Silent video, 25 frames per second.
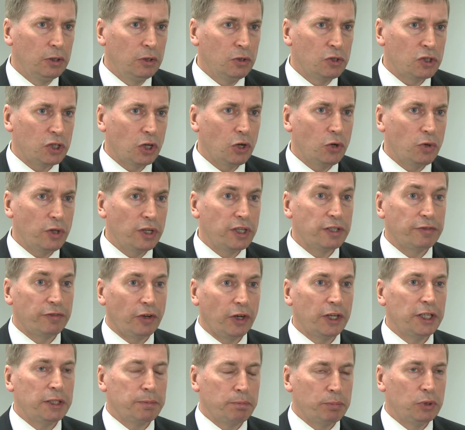So the
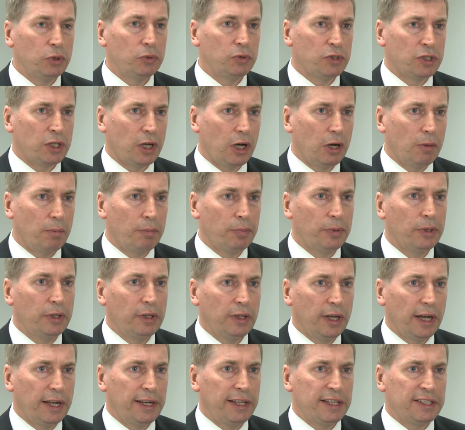device boots up
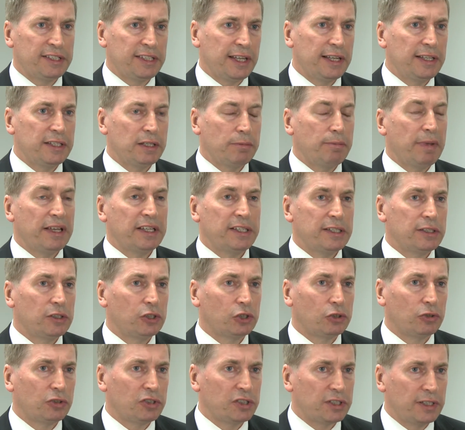and it sends a message
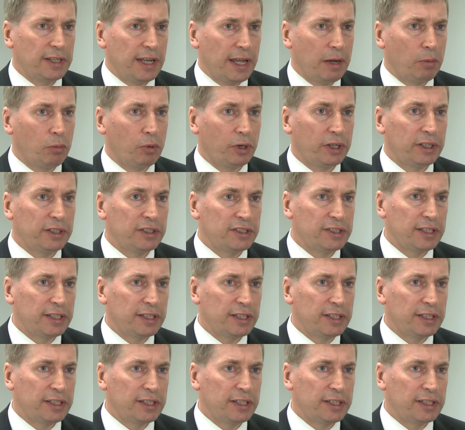across the network and